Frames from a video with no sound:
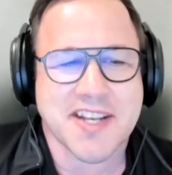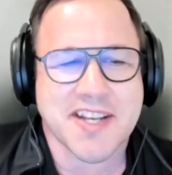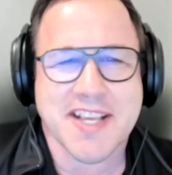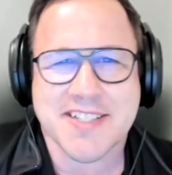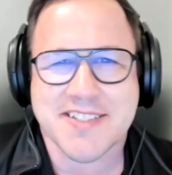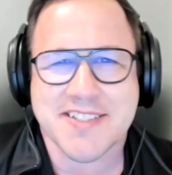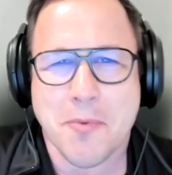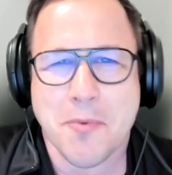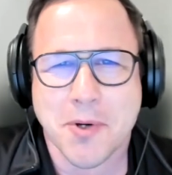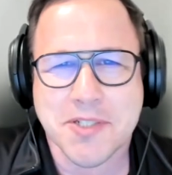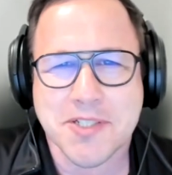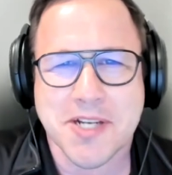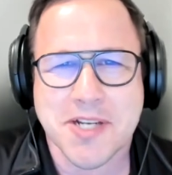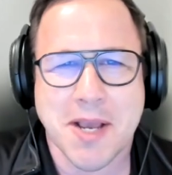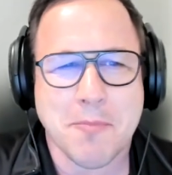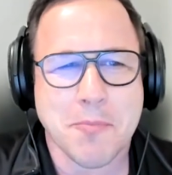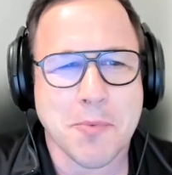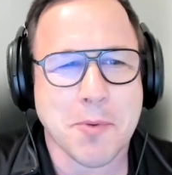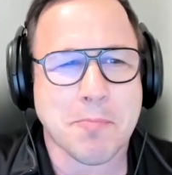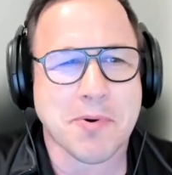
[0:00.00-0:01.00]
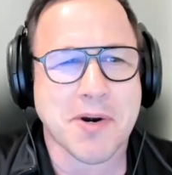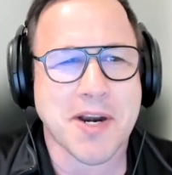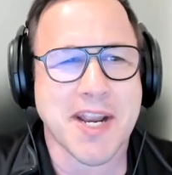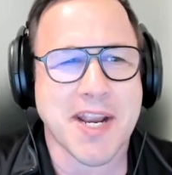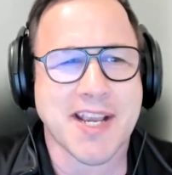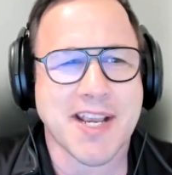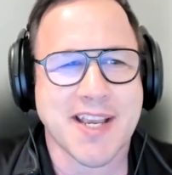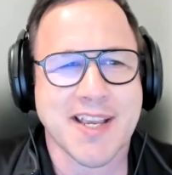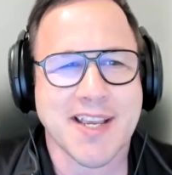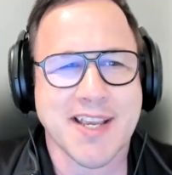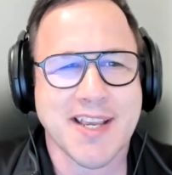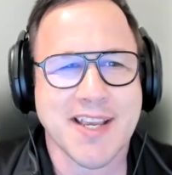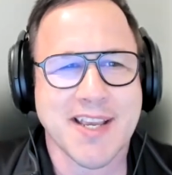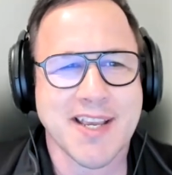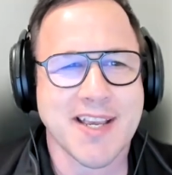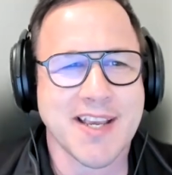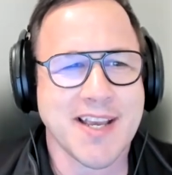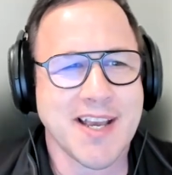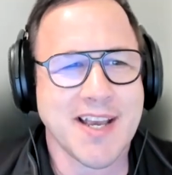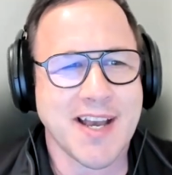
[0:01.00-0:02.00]
Today's workshop will break
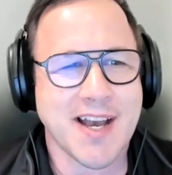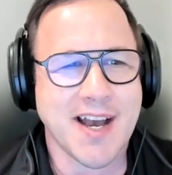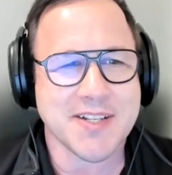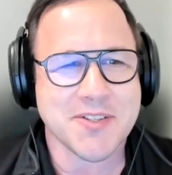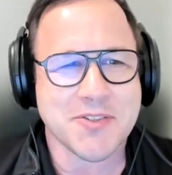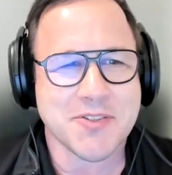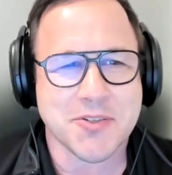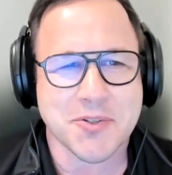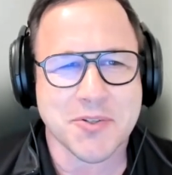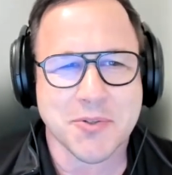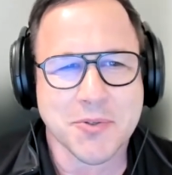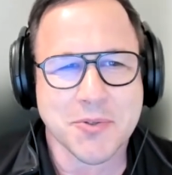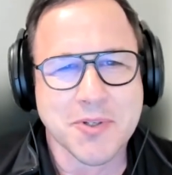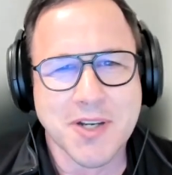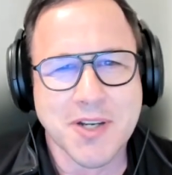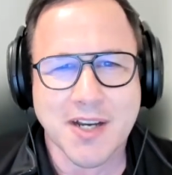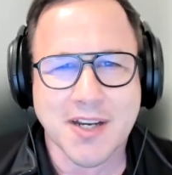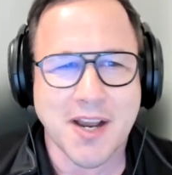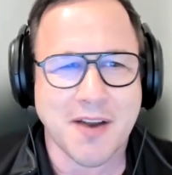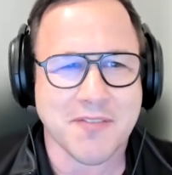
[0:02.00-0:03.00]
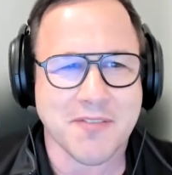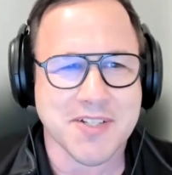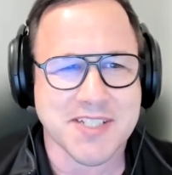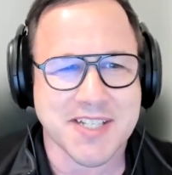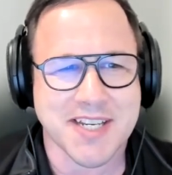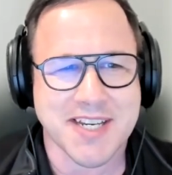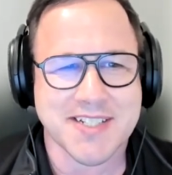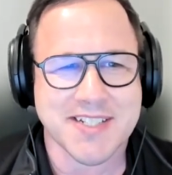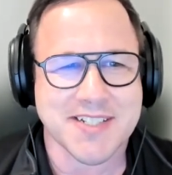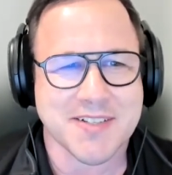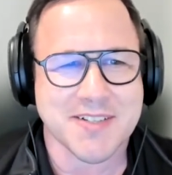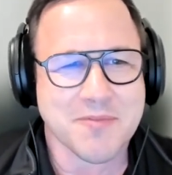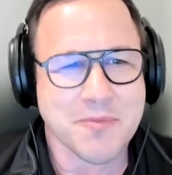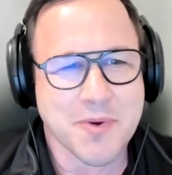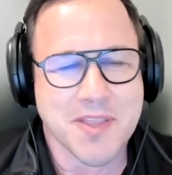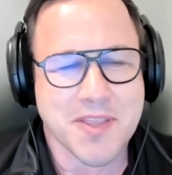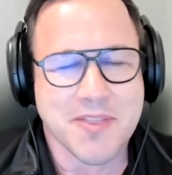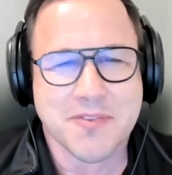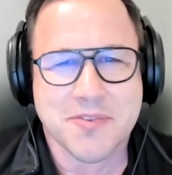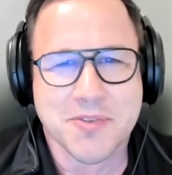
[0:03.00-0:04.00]
into a conversation
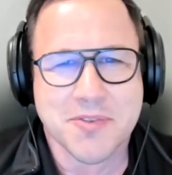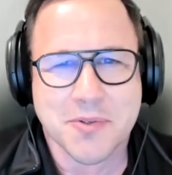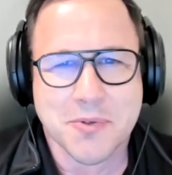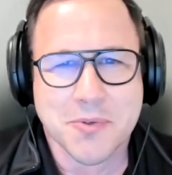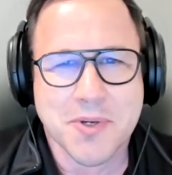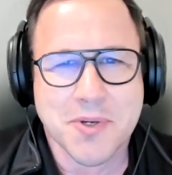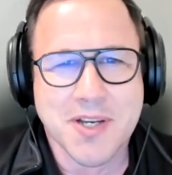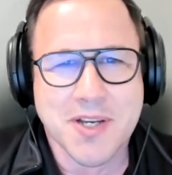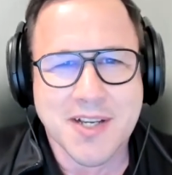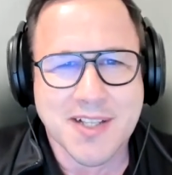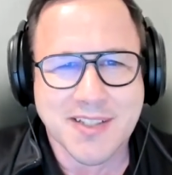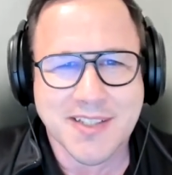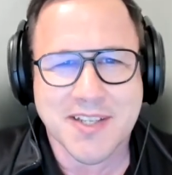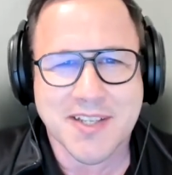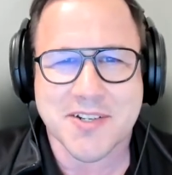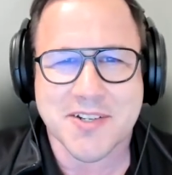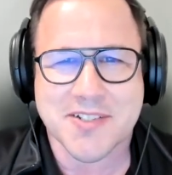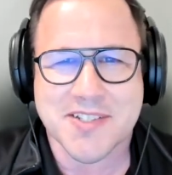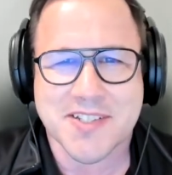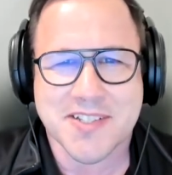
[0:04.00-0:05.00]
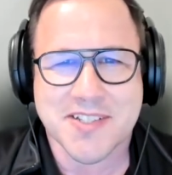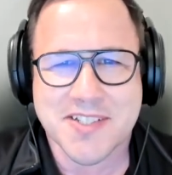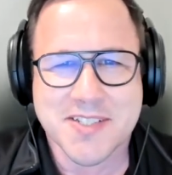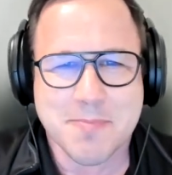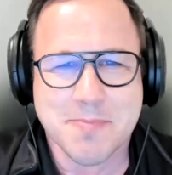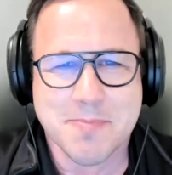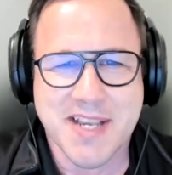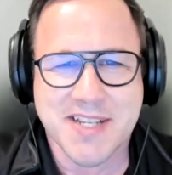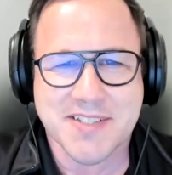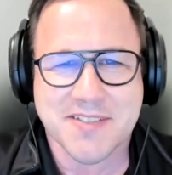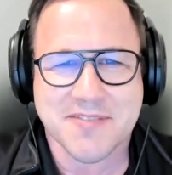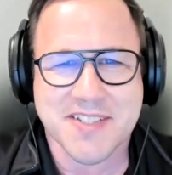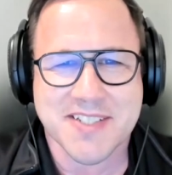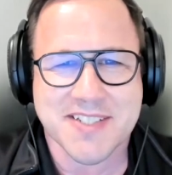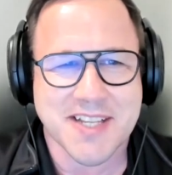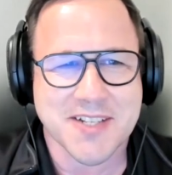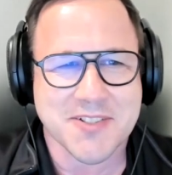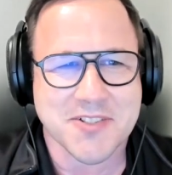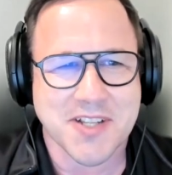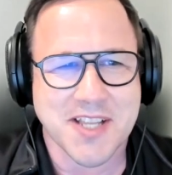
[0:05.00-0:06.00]
with two leaders in the space of
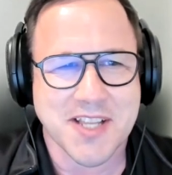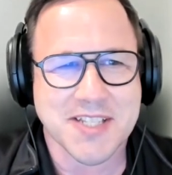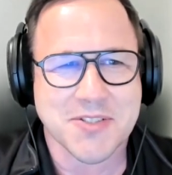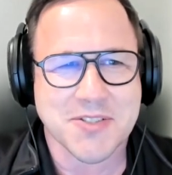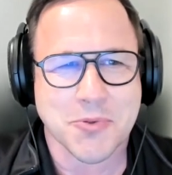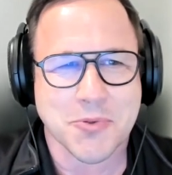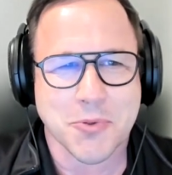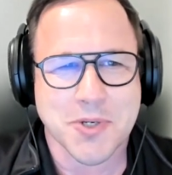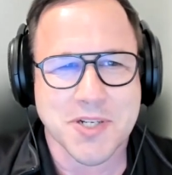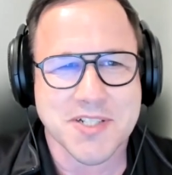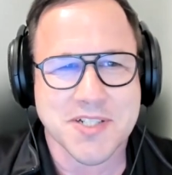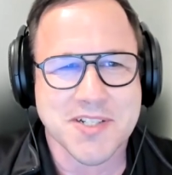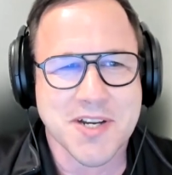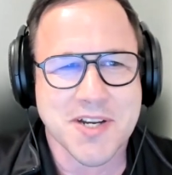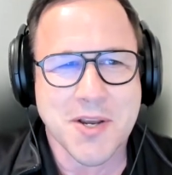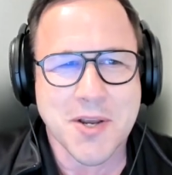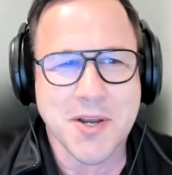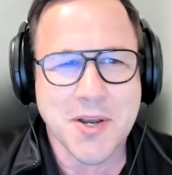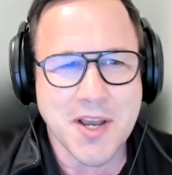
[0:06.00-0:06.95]
decentralized storage.